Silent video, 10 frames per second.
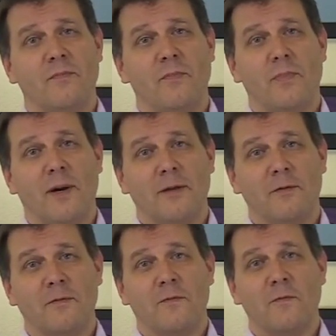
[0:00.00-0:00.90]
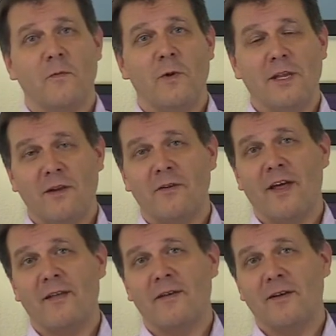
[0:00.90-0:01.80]
but we know
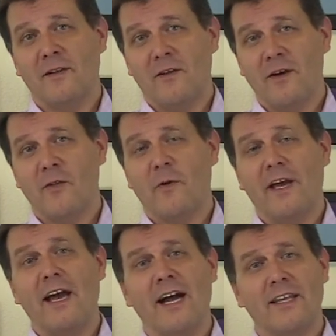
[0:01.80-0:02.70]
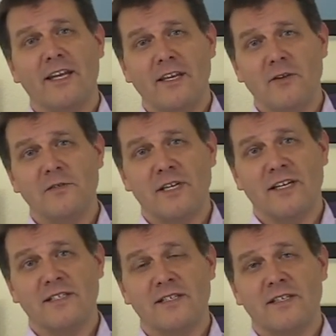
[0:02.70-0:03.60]
that along the way God can use
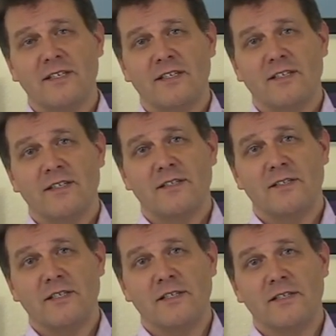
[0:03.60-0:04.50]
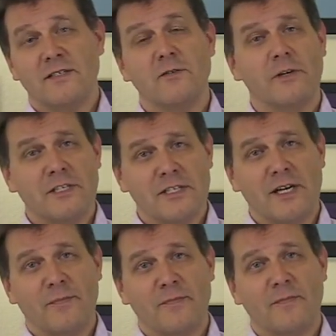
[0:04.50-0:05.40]
us to reach
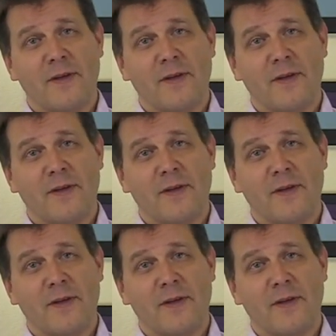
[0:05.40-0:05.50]
some.